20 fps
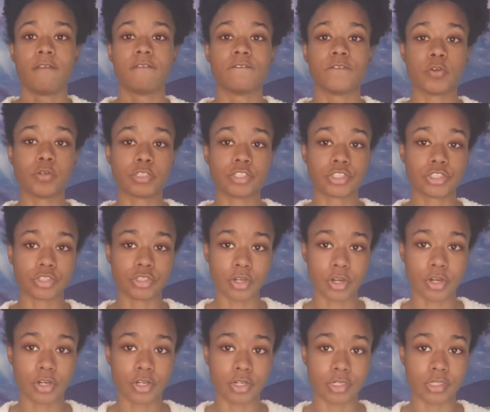For
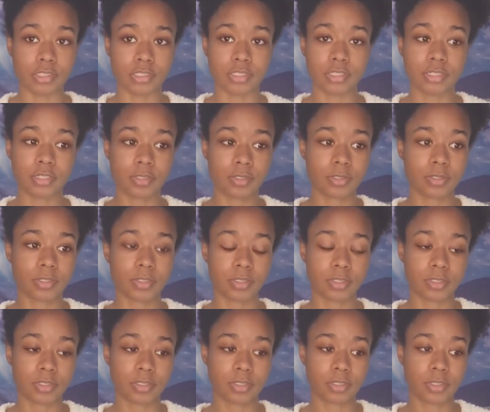starters,
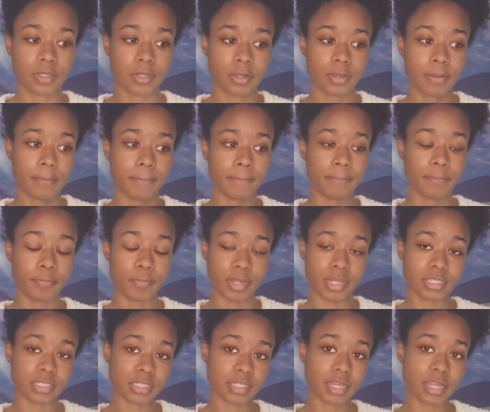
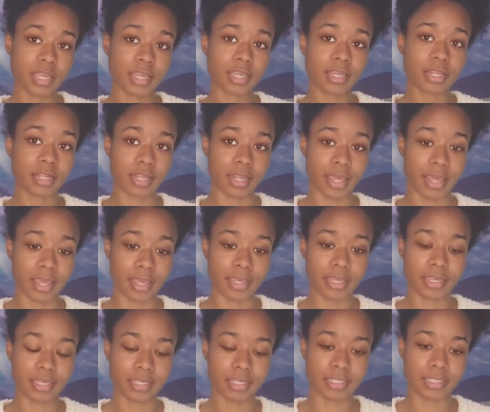Bentonite
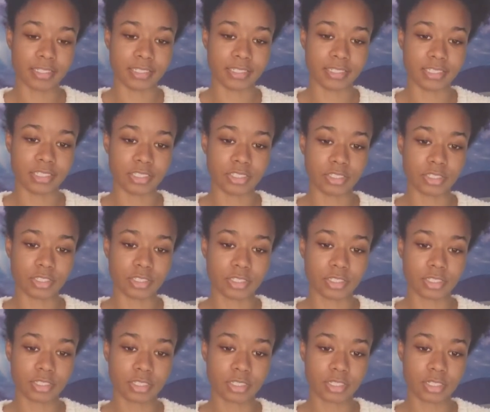clay is
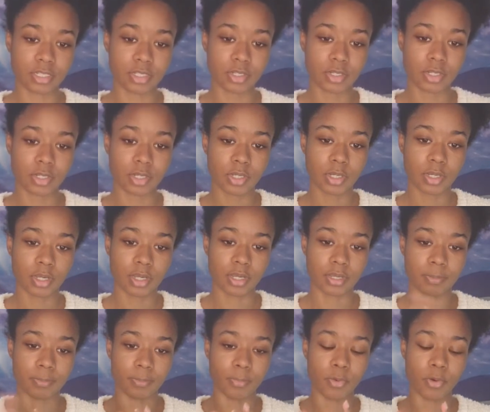
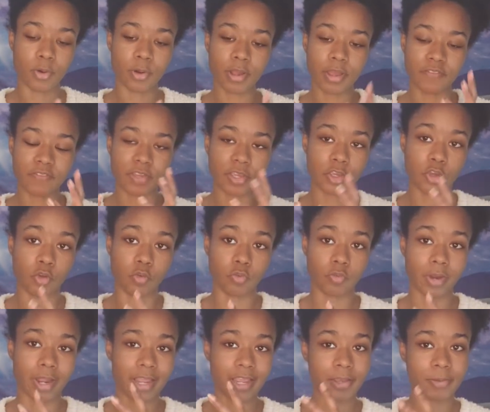more of a
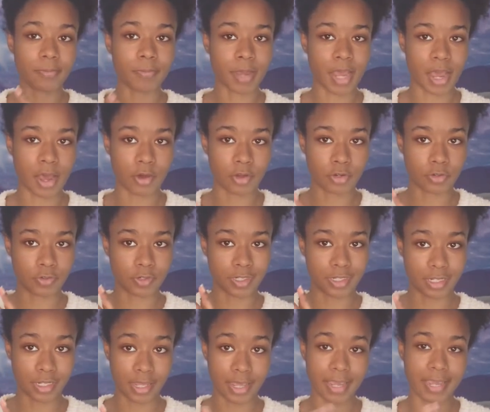gray powdery
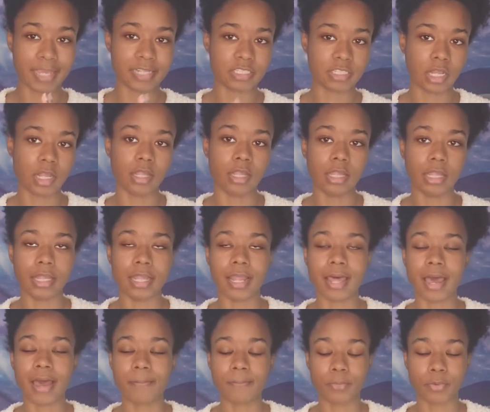clay. It's a
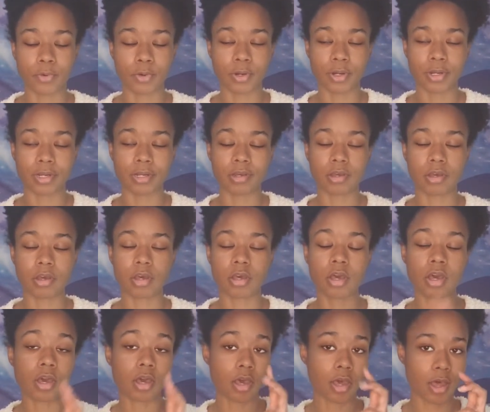lot more
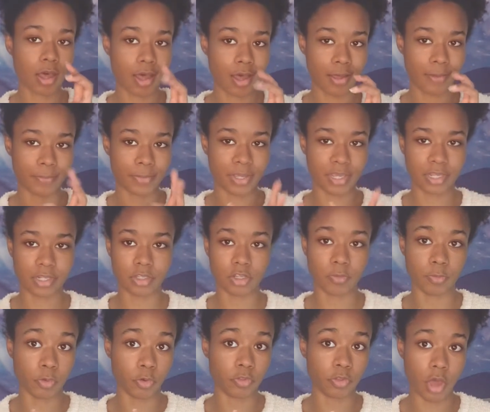common. They're
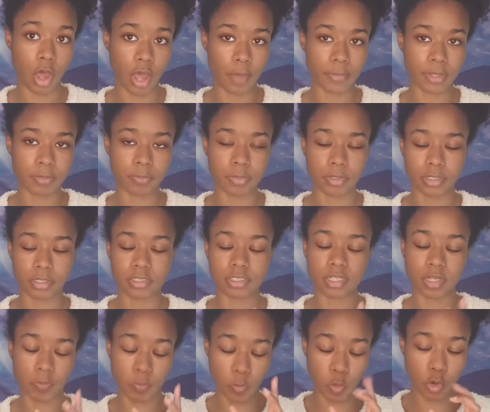both common, but it's
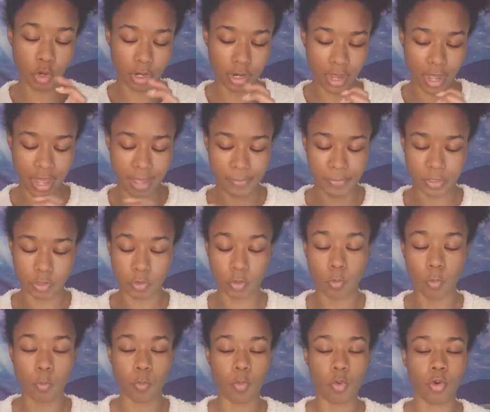more common or
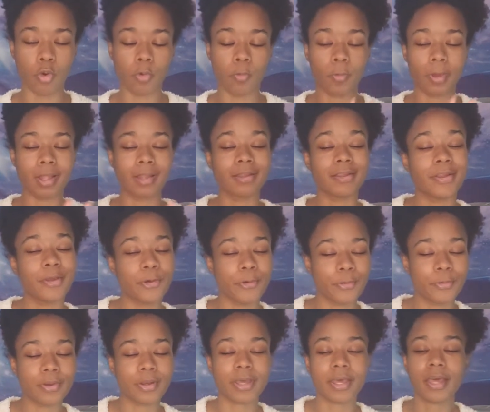more well known